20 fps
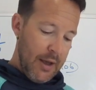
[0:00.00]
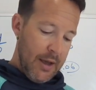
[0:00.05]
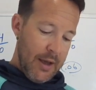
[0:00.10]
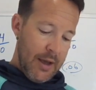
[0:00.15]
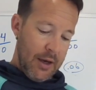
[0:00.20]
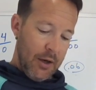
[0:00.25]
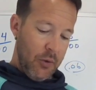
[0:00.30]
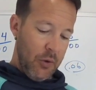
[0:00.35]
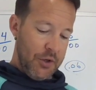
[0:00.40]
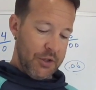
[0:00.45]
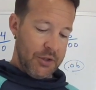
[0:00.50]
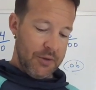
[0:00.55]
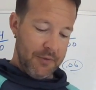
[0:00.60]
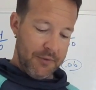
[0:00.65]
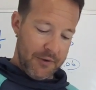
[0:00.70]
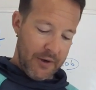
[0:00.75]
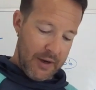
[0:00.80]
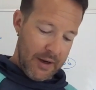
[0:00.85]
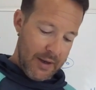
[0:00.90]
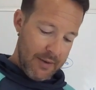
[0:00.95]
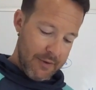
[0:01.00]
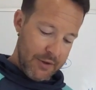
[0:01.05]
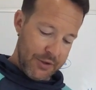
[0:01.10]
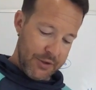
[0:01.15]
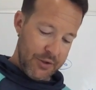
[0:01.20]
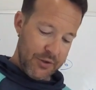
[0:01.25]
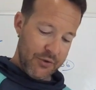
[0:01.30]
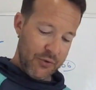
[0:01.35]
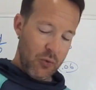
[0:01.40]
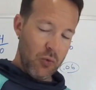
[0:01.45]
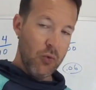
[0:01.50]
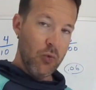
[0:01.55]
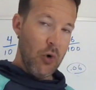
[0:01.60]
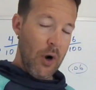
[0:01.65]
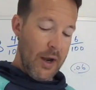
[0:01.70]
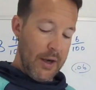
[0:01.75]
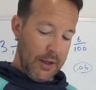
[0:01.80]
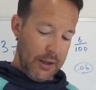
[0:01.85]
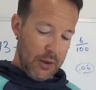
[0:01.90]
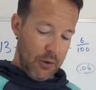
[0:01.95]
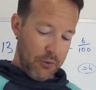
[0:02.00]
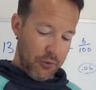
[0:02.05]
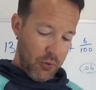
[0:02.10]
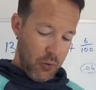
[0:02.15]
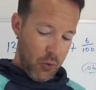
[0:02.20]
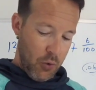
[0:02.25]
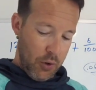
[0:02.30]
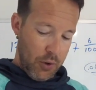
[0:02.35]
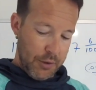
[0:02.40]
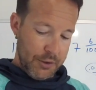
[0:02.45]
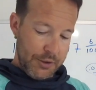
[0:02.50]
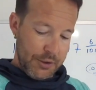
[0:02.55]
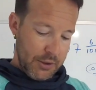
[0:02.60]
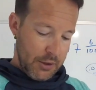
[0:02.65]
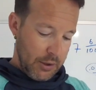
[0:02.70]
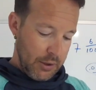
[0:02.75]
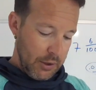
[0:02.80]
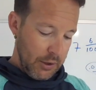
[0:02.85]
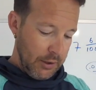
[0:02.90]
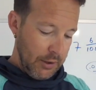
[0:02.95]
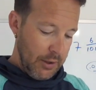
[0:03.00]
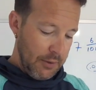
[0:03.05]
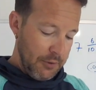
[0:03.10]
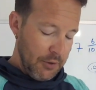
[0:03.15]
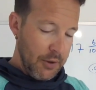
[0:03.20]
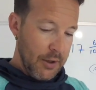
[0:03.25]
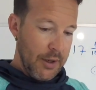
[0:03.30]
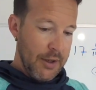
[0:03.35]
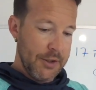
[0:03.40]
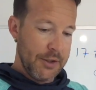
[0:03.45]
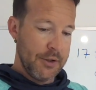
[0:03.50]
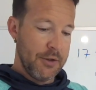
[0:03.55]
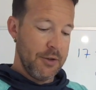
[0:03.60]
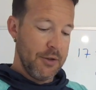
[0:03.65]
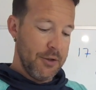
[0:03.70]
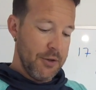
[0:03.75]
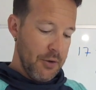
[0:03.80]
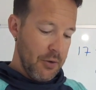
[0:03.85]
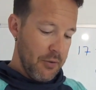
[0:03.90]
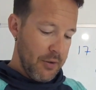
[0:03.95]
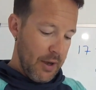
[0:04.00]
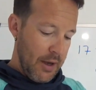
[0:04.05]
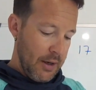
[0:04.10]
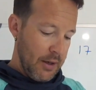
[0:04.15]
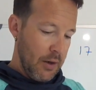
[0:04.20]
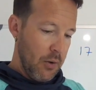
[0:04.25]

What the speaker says: And question 5 is just writing out the words. I'm going to leave you guys to do that.